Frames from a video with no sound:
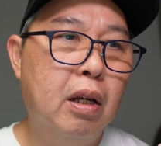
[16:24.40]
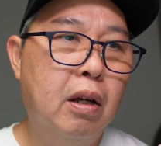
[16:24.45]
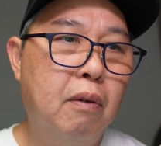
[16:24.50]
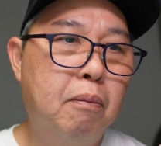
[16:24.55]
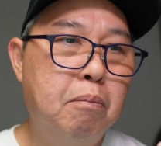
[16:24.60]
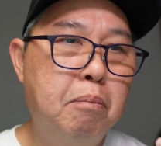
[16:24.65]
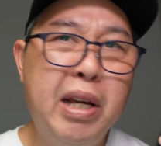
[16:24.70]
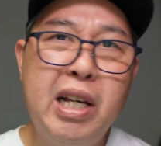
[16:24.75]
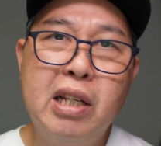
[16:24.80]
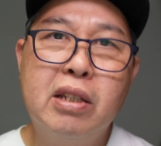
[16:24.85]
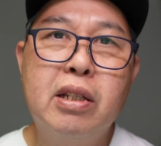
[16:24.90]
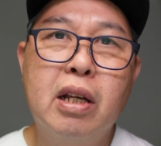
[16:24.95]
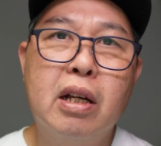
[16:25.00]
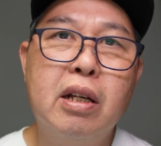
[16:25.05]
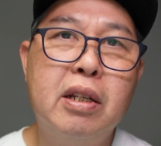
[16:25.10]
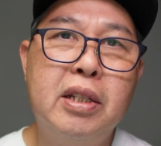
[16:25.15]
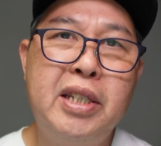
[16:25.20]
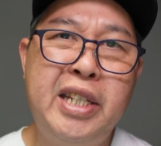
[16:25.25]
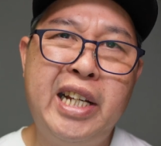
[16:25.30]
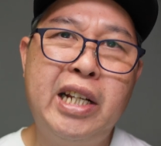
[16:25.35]

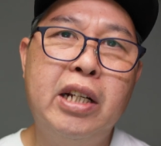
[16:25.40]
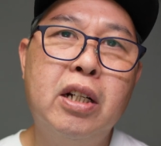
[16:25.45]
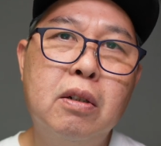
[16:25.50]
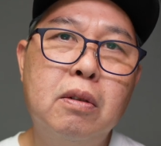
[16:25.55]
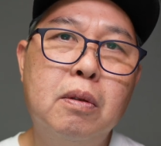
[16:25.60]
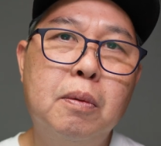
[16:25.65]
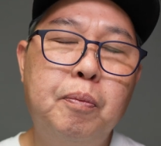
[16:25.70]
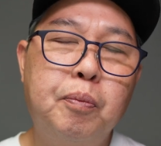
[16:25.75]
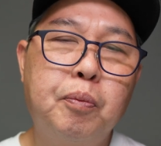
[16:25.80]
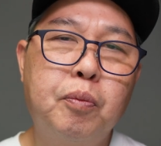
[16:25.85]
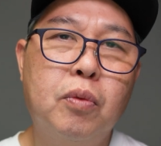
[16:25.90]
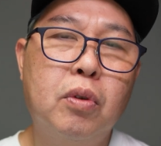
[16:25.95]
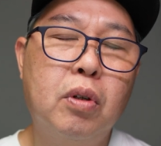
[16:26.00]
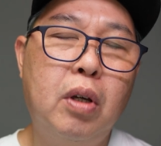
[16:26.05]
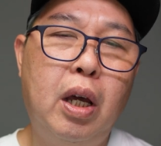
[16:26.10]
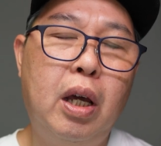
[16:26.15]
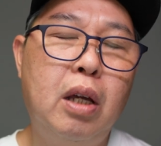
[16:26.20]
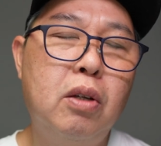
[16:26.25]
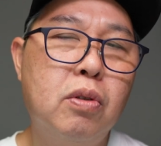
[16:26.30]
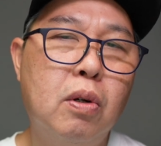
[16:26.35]
mixed signal.
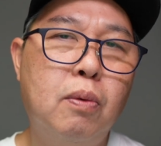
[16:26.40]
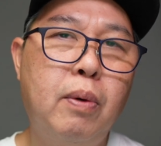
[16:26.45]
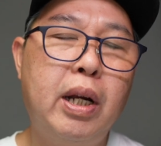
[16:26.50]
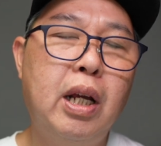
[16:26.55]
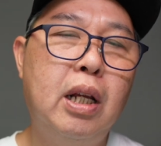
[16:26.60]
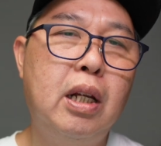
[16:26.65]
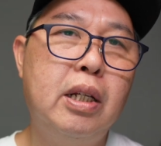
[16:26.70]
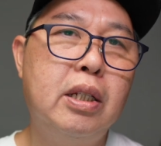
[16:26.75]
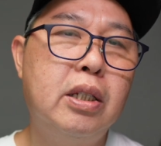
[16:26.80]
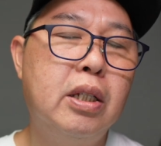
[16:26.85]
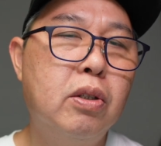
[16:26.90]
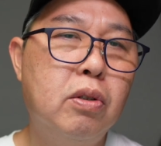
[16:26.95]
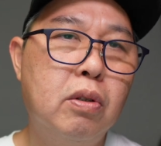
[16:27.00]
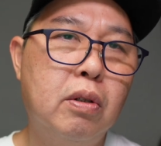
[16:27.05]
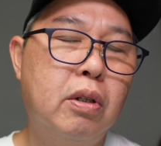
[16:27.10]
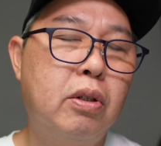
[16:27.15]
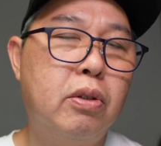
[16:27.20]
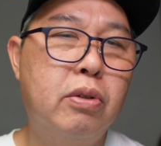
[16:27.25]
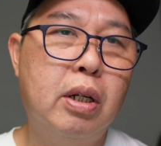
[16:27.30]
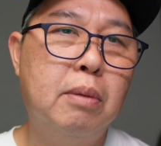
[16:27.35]
Okay, so when I listen to
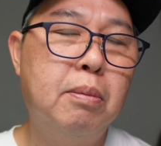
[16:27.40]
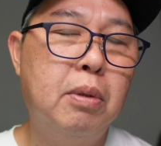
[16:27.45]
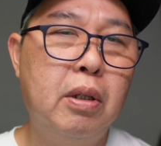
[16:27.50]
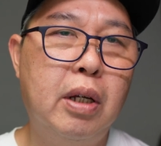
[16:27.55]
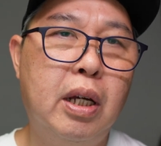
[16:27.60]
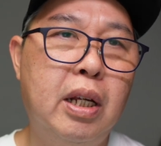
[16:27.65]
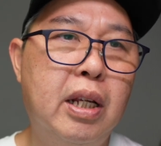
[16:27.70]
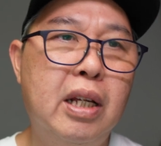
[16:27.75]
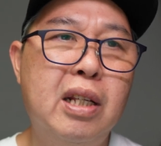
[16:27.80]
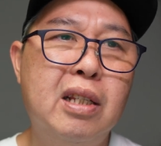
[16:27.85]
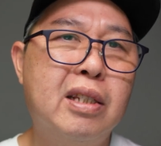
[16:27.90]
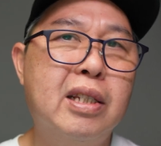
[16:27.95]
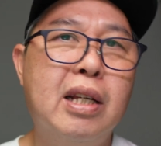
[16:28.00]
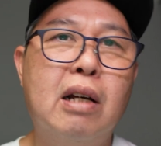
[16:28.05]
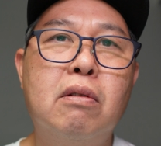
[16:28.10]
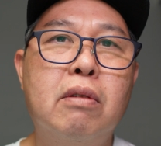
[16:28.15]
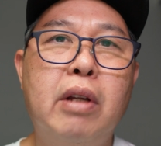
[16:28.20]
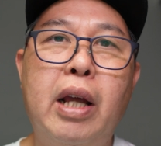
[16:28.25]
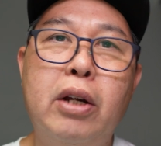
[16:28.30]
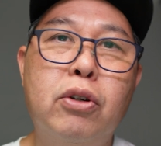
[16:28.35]
the treble, it didn't
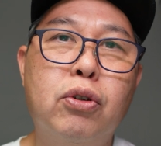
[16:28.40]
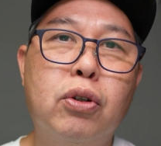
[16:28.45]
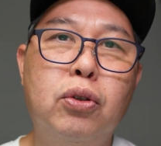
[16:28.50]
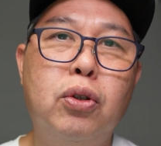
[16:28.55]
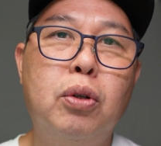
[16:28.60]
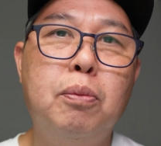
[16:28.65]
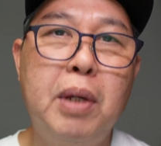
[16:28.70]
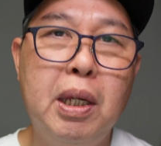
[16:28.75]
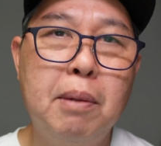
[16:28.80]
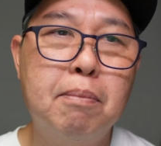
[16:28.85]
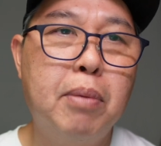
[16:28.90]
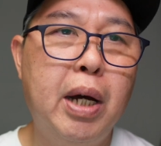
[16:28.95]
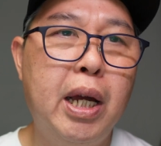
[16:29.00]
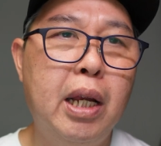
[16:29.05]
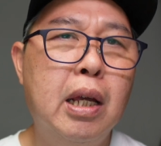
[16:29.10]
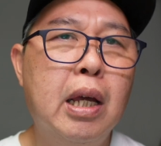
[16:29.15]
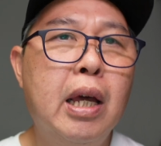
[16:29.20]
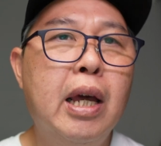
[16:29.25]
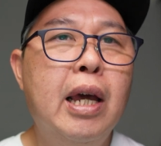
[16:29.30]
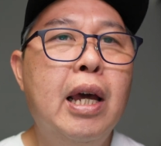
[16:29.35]
sound natural to me.
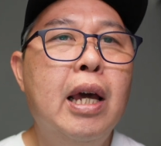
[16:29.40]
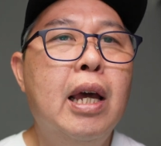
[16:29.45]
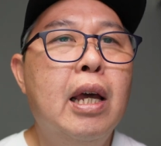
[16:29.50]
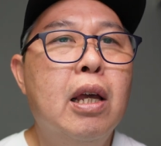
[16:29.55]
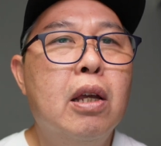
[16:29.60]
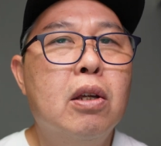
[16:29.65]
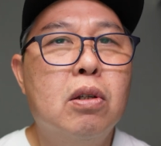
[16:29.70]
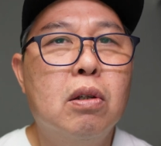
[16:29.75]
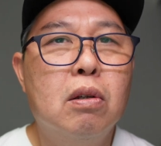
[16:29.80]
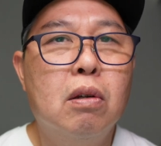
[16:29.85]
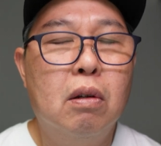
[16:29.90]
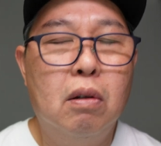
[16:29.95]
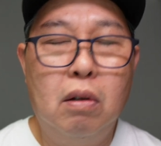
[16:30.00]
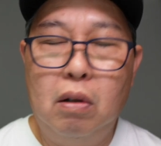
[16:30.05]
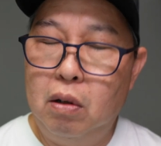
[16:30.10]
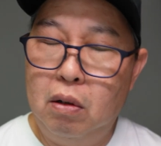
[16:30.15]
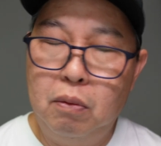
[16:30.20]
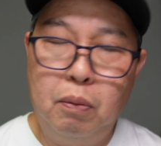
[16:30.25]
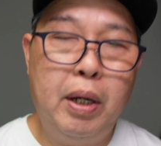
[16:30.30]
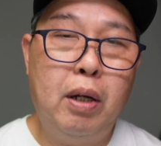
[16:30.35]
But,
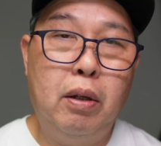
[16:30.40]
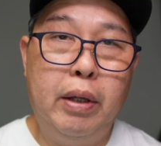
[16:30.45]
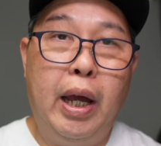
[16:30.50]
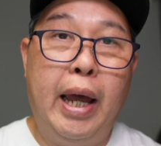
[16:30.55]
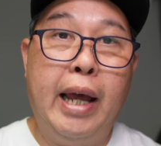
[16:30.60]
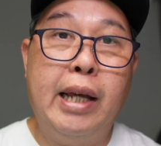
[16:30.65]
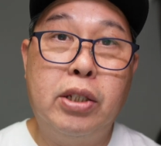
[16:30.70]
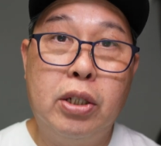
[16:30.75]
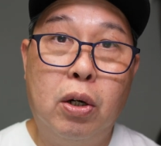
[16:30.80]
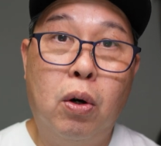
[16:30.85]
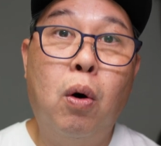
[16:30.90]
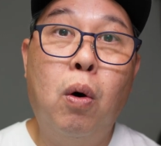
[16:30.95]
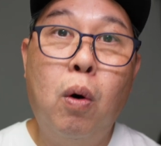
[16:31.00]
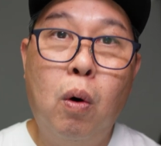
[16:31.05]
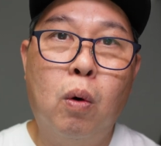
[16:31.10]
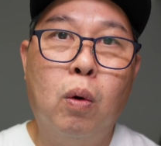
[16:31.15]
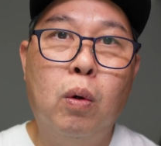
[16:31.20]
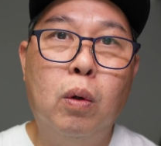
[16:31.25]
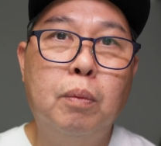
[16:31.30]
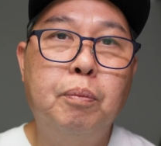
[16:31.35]
well, as a
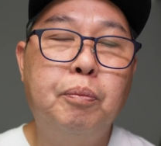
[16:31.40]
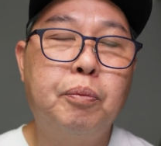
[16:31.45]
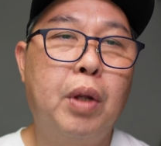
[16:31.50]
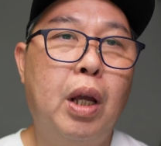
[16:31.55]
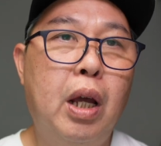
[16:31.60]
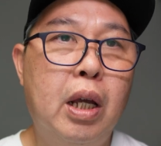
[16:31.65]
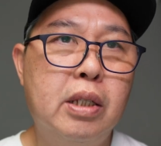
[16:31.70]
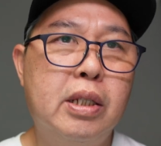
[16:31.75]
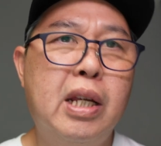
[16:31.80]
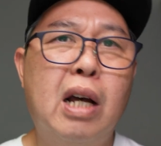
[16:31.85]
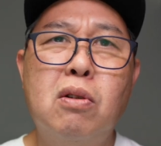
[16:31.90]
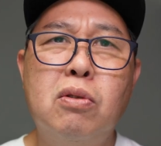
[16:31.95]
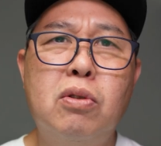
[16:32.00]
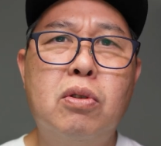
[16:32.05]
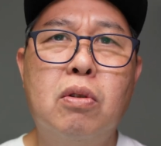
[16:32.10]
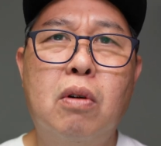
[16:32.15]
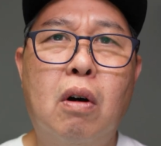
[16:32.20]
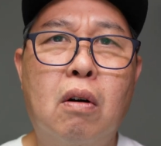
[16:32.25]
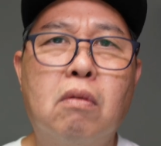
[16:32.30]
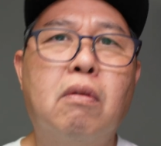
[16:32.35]
whole, it
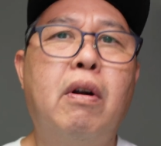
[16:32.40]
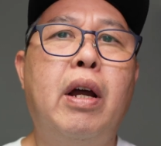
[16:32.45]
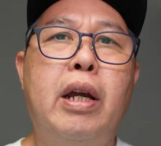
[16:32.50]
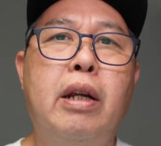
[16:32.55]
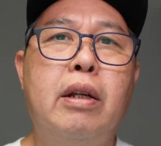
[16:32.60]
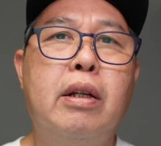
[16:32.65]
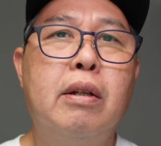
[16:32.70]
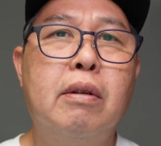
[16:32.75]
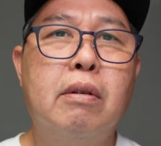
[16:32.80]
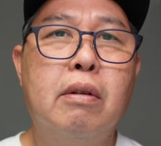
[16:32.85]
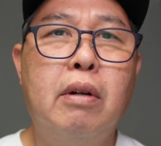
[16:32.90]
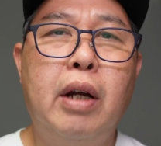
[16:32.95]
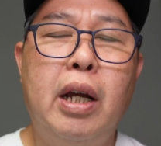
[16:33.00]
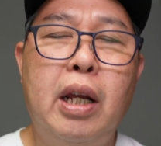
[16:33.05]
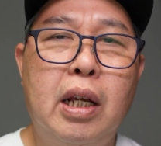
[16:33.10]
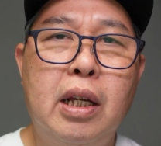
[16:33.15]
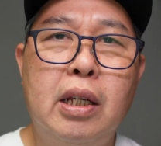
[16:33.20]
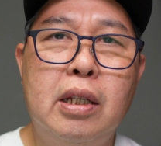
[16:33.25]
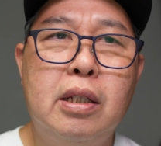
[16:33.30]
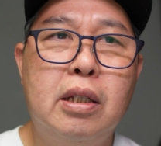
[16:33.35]
sounds alright, right?
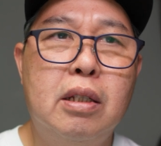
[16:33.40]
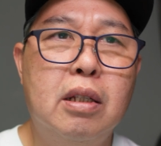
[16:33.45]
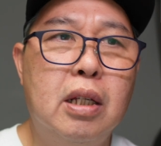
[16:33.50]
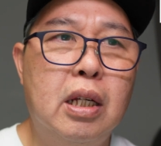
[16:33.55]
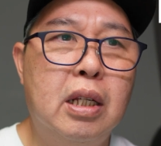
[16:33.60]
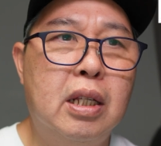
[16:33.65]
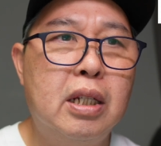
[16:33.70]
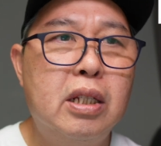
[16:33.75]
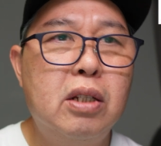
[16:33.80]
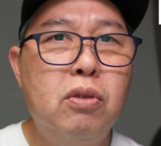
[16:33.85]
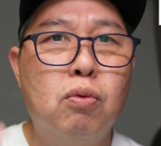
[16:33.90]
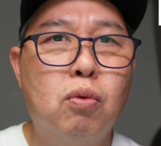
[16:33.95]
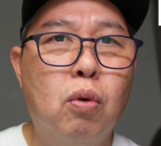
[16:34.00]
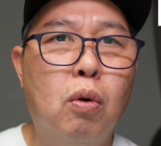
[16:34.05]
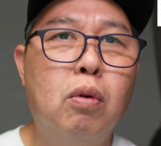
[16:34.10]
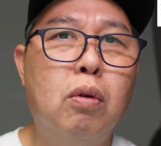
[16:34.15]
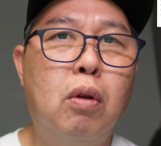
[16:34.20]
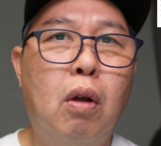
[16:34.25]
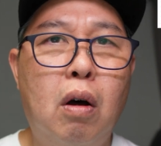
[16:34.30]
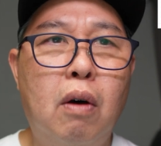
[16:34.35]
It doesn't
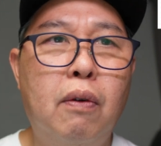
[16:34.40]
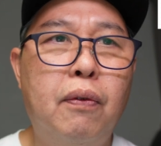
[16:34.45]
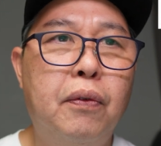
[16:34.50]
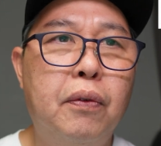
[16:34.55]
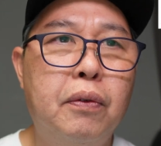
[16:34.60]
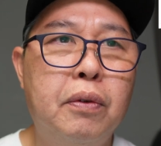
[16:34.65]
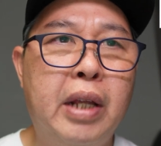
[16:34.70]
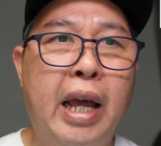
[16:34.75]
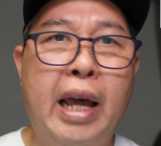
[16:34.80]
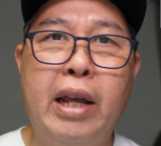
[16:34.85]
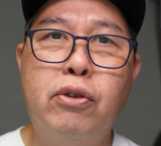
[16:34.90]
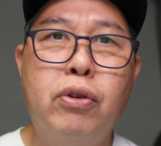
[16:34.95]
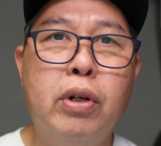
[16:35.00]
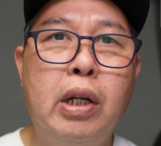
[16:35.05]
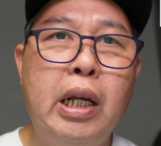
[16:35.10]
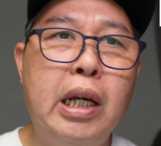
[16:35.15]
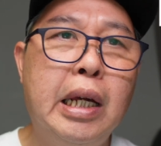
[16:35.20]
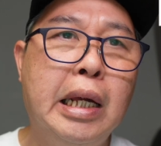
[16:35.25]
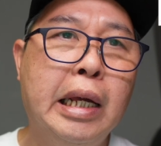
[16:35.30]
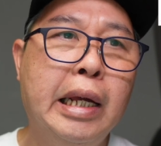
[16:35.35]
roll off
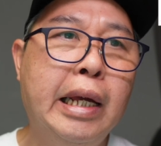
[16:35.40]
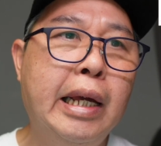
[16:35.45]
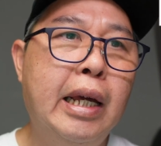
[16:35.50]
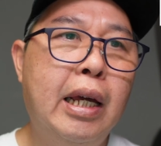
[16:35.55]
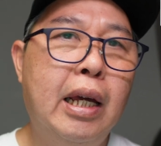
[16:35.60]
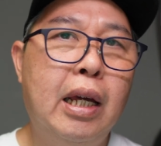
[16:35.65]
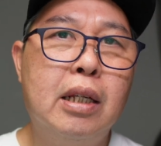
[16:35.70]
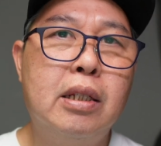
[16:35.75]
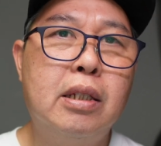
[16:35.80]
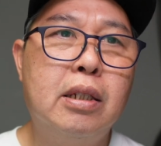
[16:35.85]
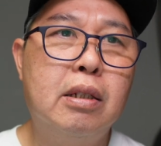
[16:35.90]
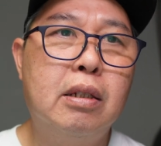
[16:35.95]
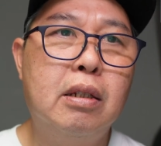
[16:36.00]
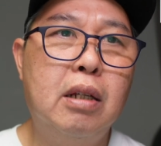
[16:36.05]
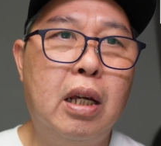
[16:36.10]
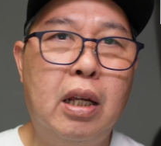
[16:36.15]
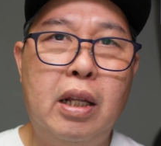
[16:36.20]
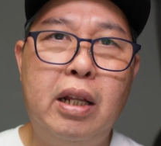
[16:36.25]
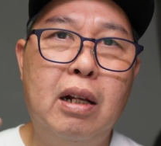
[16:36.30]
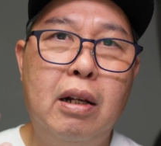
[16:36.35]
naturally.
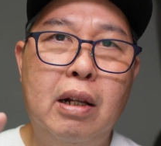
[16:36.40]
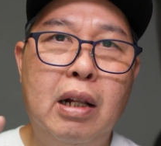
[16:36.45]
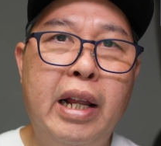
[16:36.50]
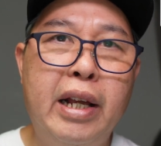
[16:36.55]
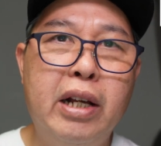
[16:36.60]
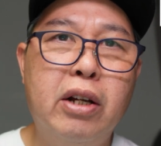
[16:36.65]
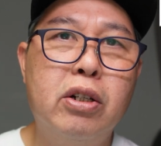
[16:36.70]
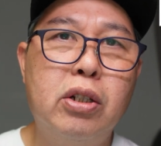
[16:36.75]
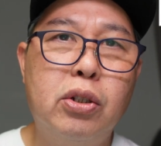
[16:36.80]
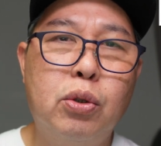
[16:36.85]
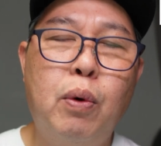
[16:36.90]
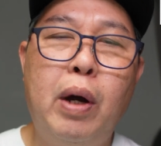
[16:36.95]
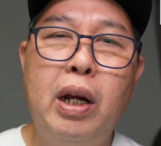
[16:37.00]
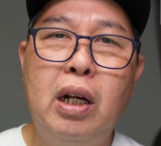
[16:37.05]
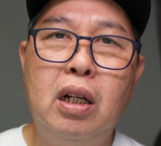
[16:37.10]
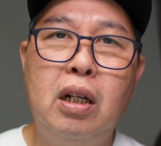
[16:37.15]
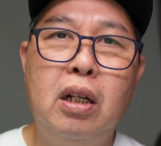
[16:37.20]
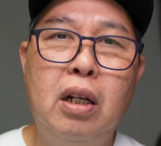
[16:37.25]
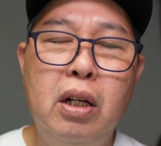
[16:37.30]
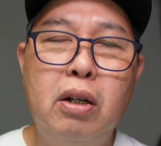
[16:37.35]
It lingers quite
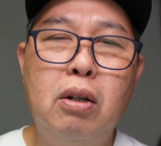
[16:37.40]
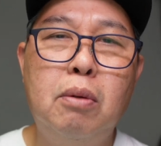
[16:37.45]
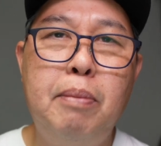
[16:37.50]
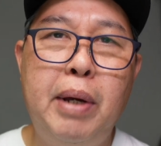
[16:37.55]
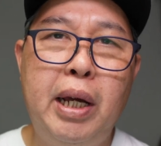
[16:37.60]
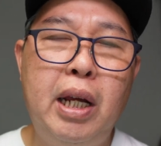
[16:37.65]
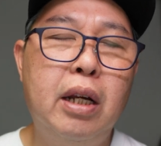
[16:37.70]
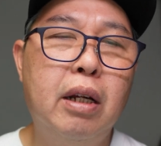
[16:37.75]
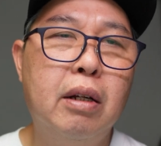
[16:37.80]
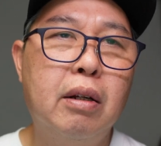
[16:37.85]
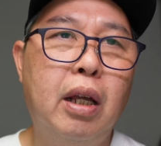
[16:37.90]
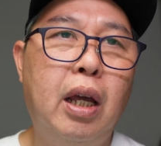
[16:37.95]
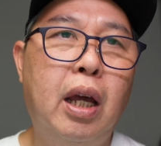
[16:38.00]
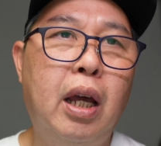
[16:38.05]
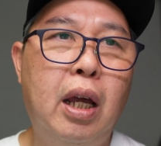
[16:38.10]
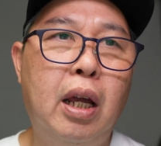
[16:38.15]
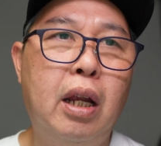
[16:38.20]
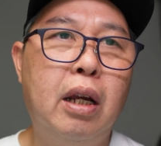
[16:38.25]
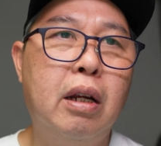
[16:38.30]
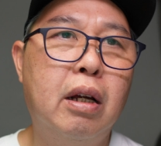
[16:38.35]
a little bit,
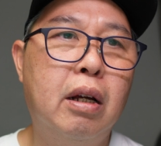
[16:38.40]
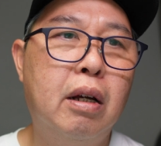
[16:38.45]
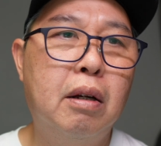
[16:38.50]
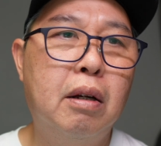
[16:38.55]
and